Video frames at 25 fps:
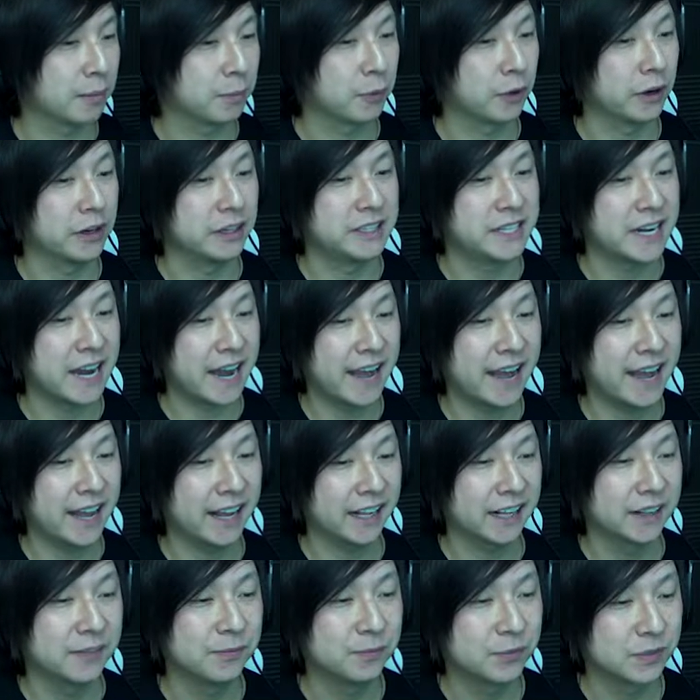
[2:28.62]
upgrade.
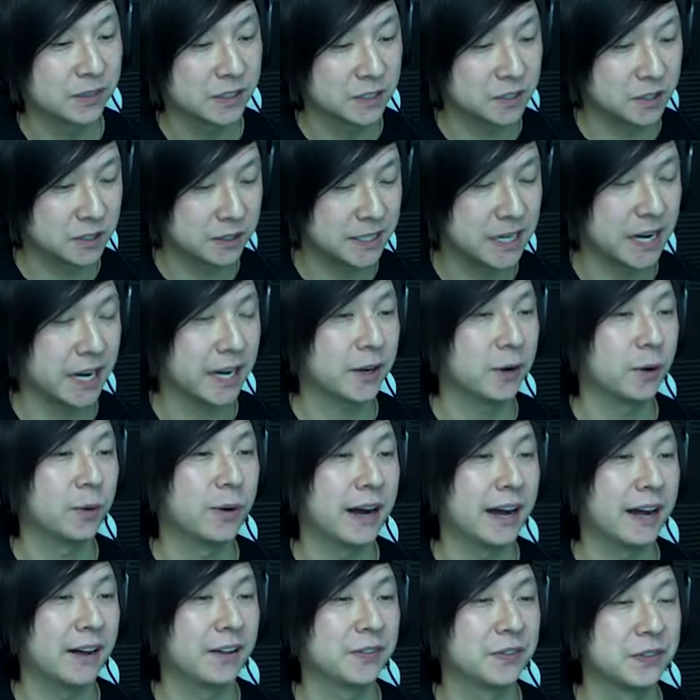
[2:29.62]
Dang. This could take a
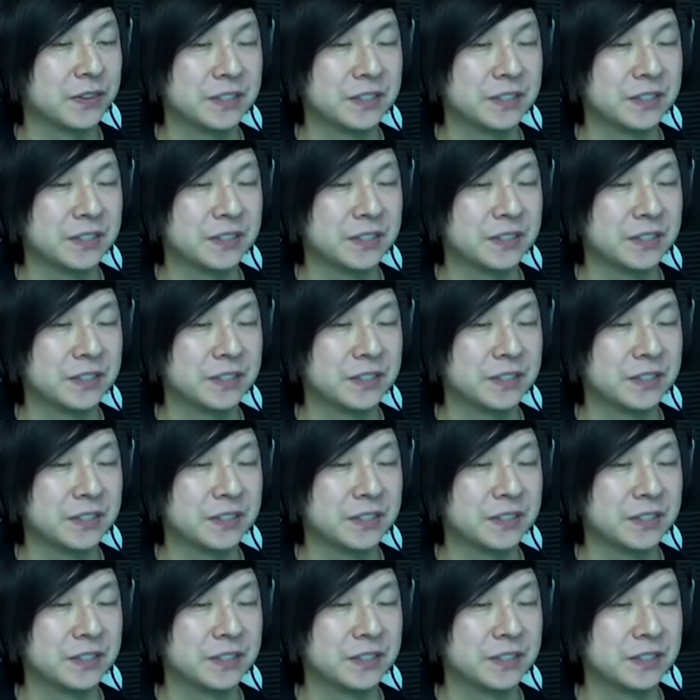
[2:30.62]
while,